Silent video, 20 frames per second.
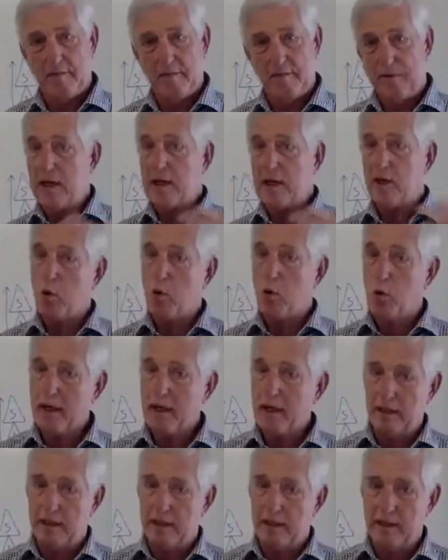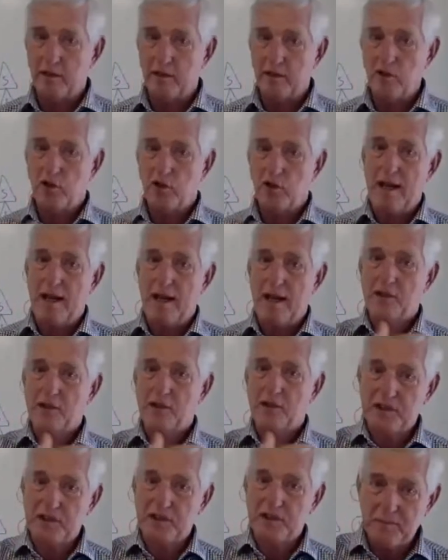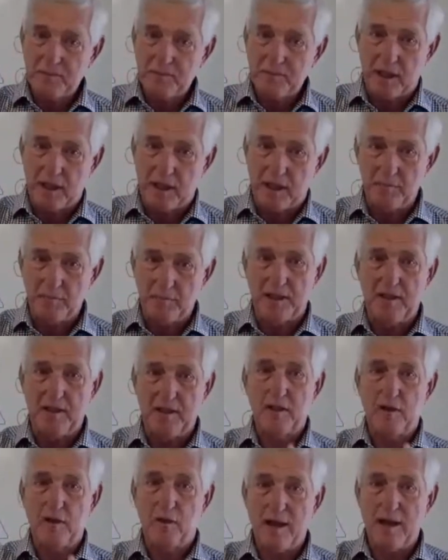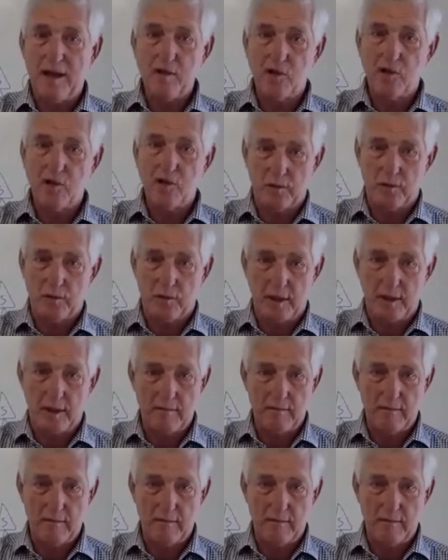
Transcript: very quickly change symptoms in the grandchildren.